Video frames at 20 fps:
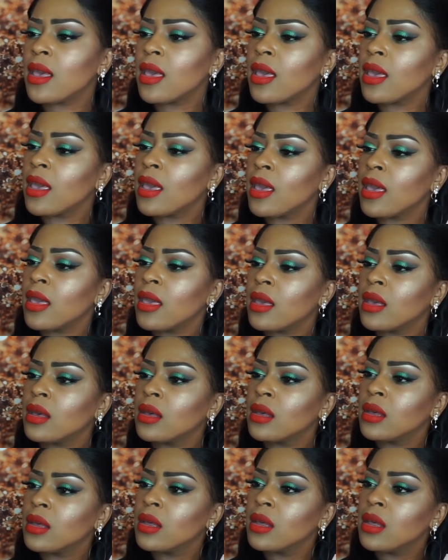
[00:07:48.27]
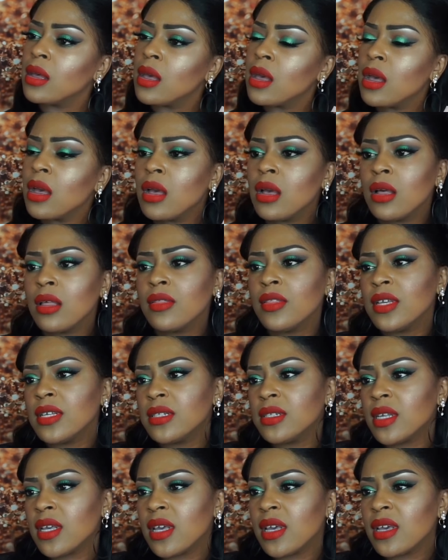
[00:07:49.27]

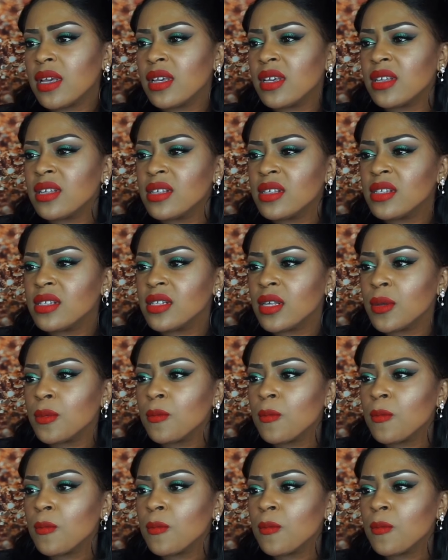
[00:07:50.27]
this is